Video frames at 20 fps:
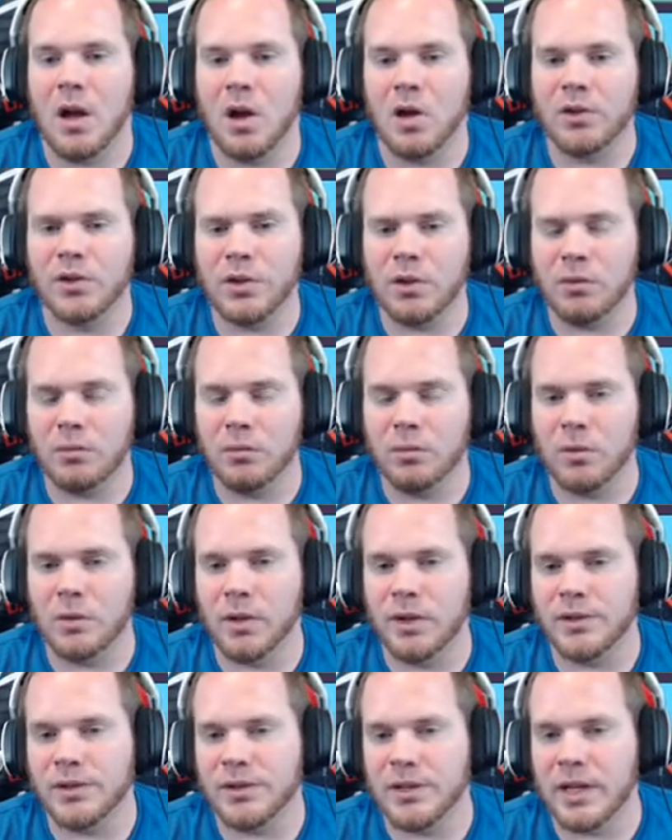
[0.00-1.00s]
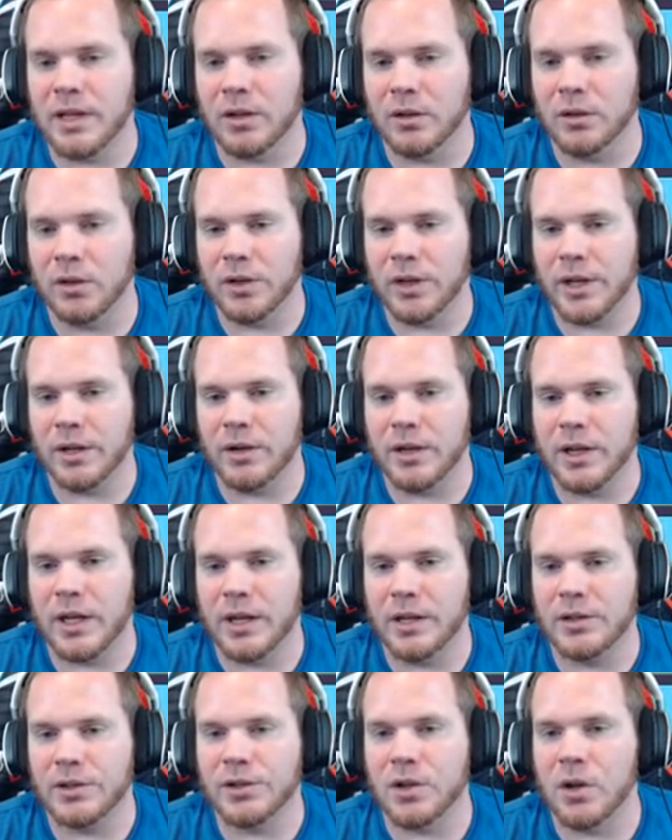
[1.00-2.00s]
Also, let's take a look here
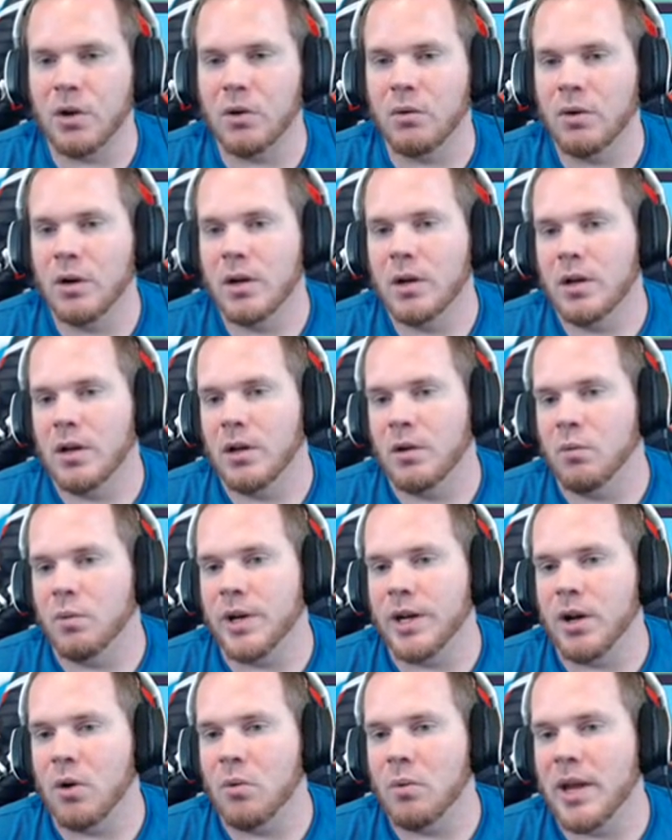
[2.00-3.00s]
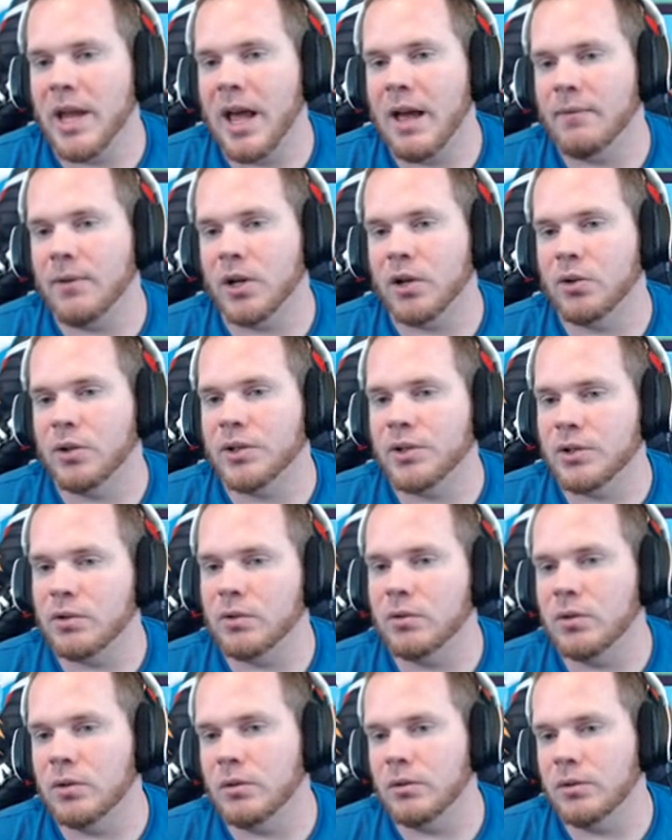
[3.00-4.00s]
again. So, we know we have a
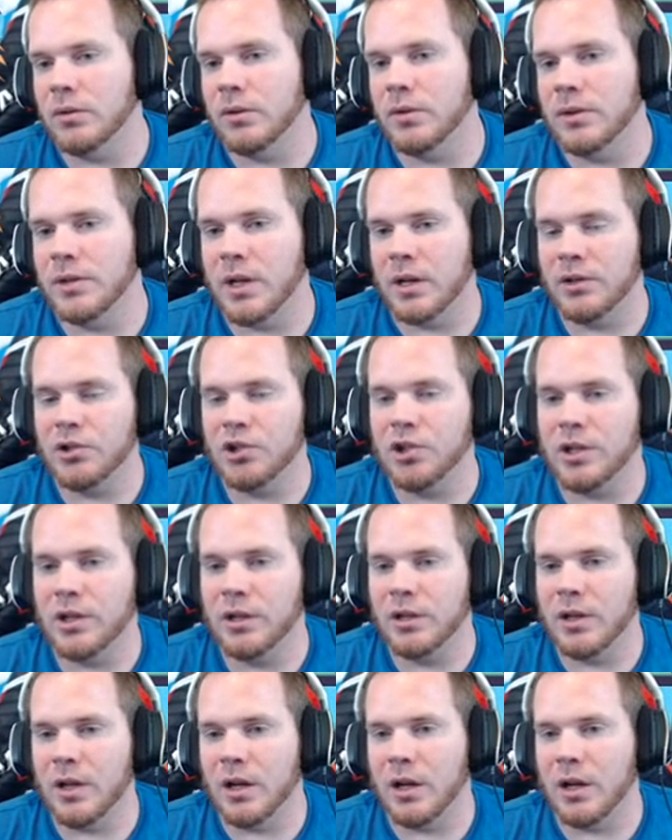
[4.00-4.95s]
crystal dungeon